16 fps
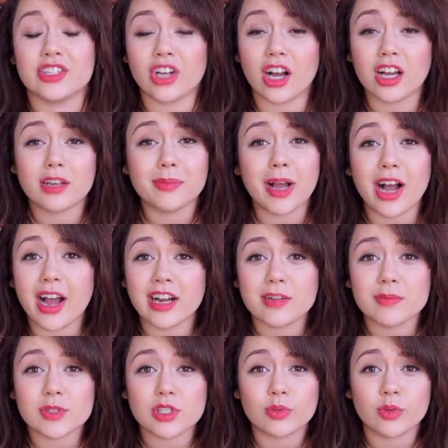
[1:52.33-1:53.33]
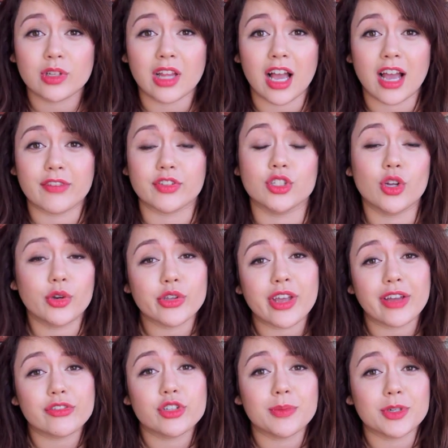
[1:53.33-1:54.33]
And talking about items in real life, you know you
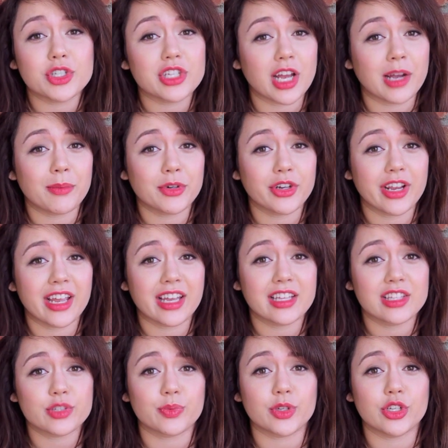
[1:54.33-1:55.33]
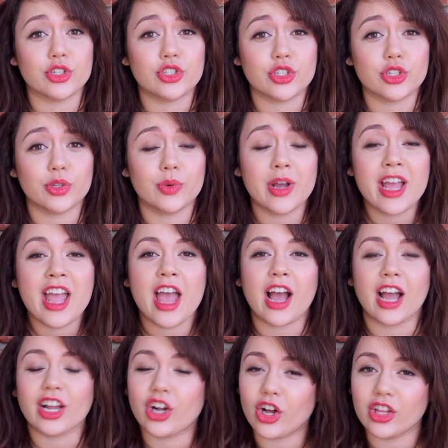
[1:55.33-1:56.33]
have too much time on your hands when you do,
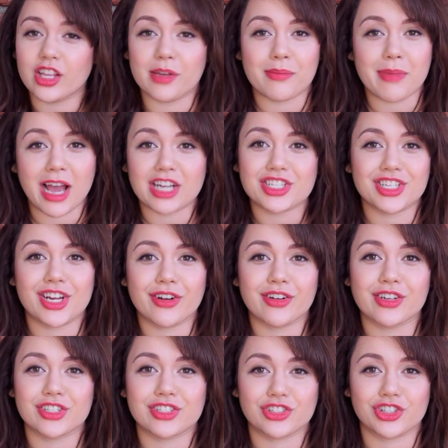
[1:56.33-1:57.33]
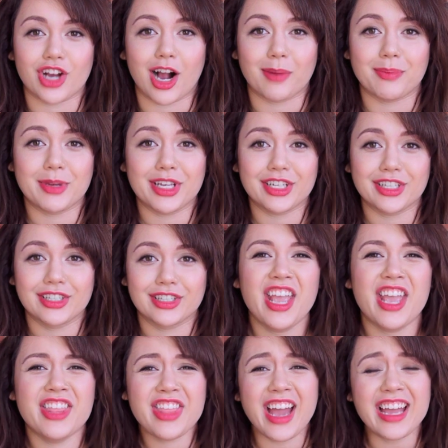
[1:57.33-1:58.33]
I call it imaginary shopping.
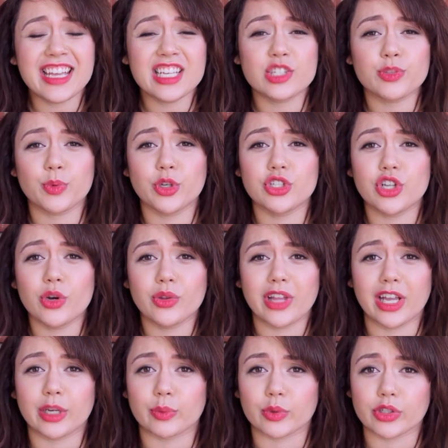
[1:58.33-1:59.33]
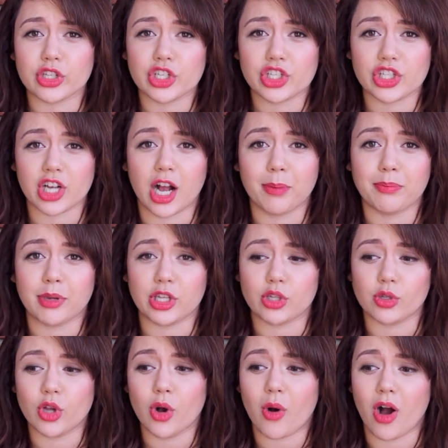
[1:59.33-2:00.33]
And that is where you don't like really shop, but
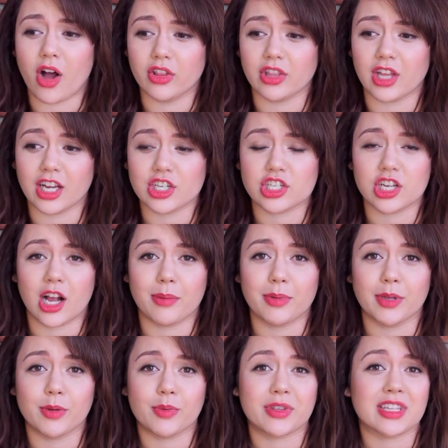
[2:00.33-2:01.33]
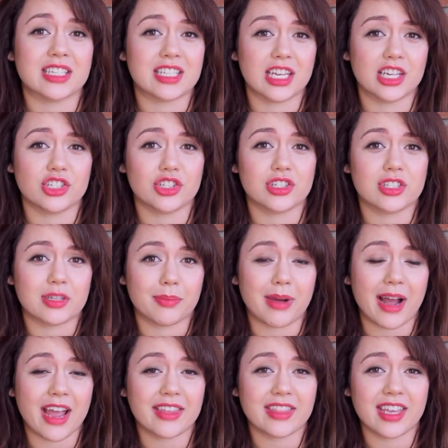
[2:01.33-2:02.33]
you go online shopping with intentions to
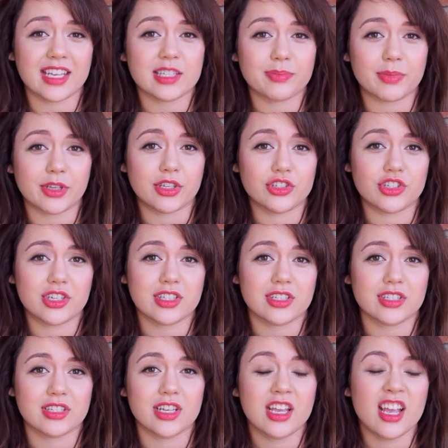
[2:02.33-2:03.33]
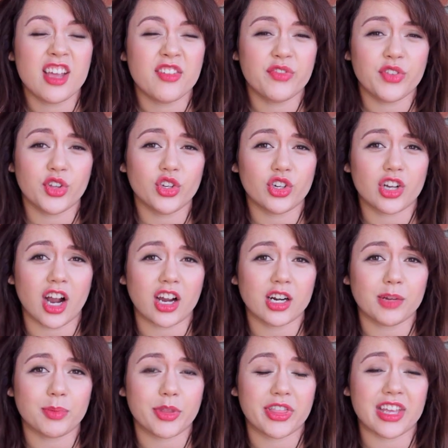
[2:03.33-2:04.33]
buy things, you just fill your
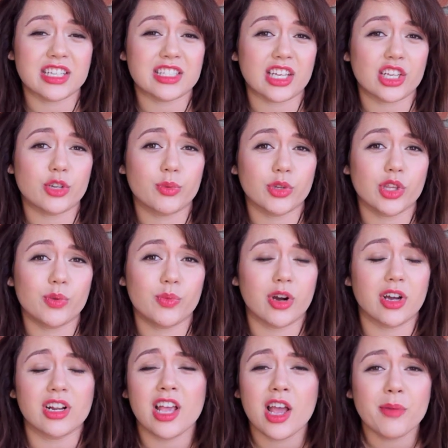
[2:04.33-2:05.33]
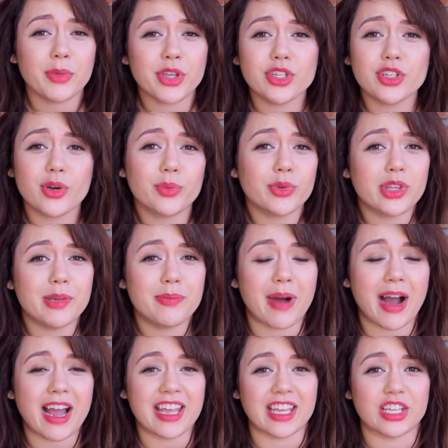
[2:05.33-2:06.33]
cart up with things that you really want, but you don't really
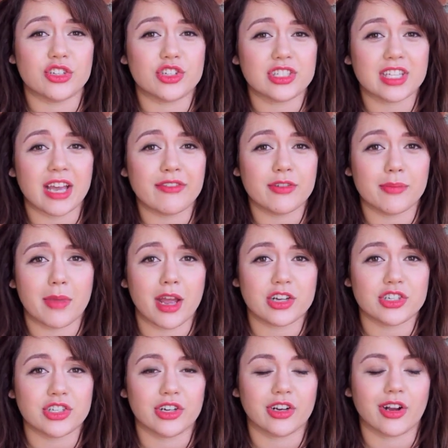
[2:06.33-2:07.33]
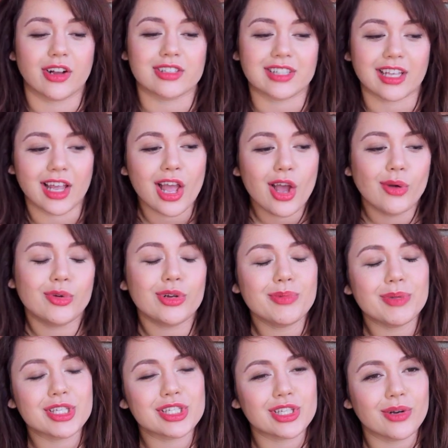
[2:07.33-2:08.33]
buy it. You just have an imaginary cart. It's like, wouldn't
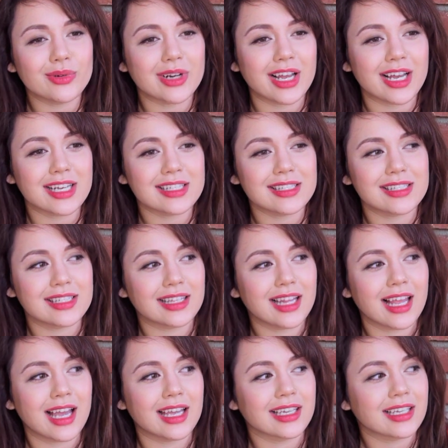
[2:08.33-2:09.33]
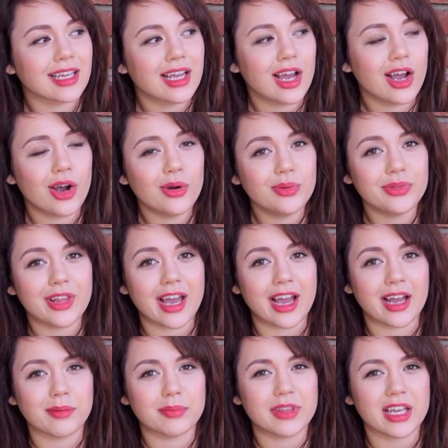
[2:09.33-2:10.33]
it be so nice to like own
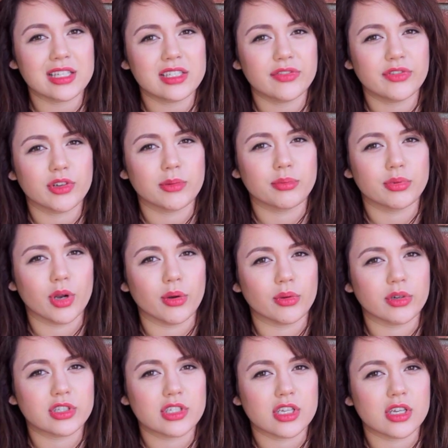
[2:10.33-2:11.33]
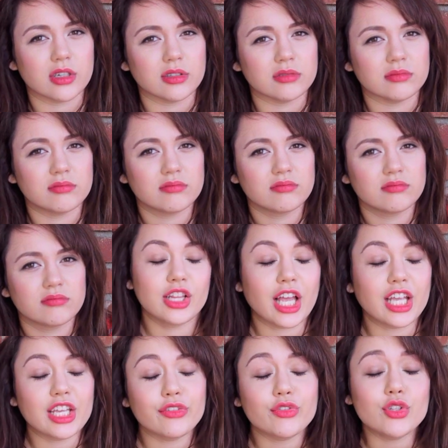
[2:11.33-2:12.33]
that? But that's if you're broke too.
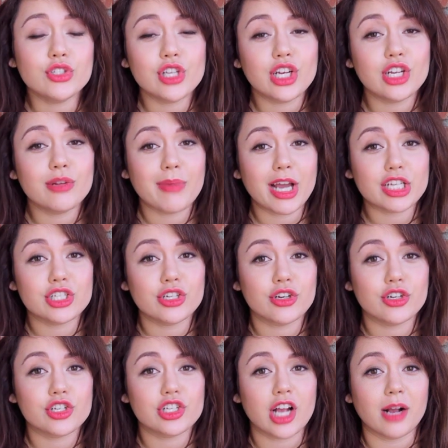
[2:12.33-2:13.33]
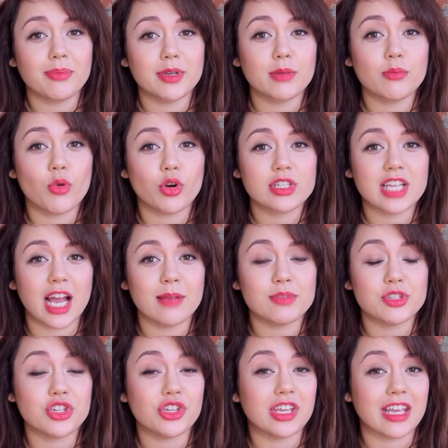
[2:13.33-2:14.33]
Like if you've done imaginary shopping more
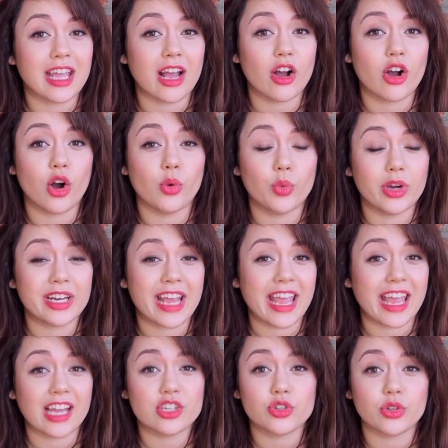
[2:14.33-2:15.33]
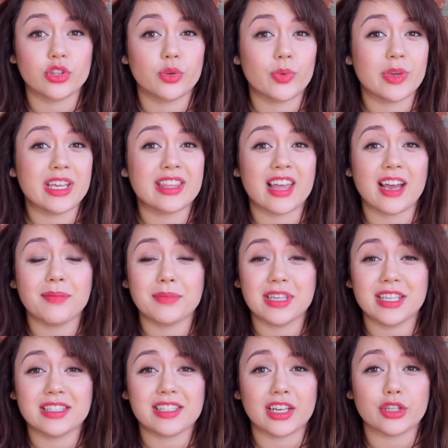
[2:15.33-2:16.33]
times than you can count on one hand during the week, that
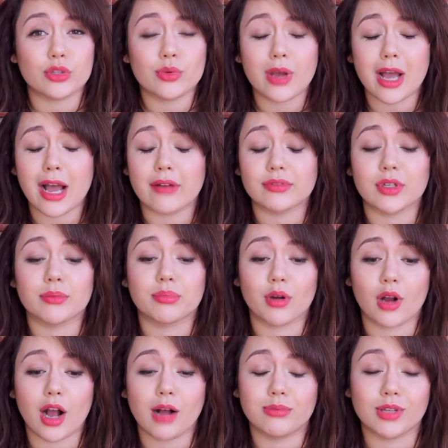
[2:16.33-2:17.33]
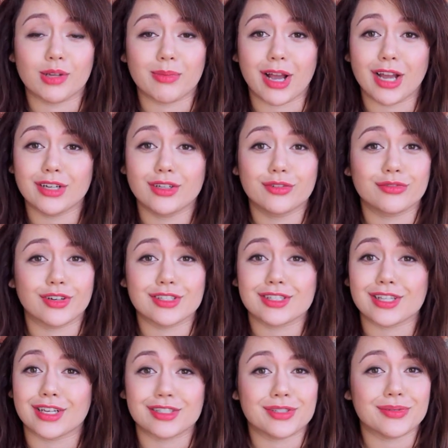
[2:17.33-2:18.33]
means that you have a problem. I know
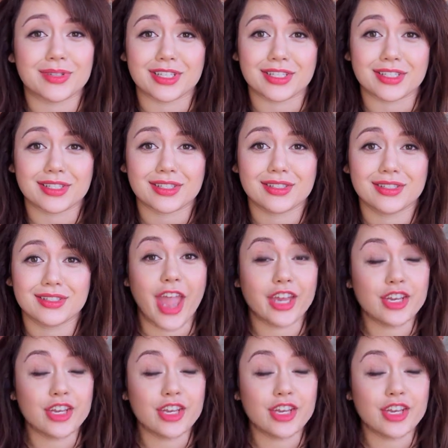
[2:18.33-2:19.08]
friends that do this.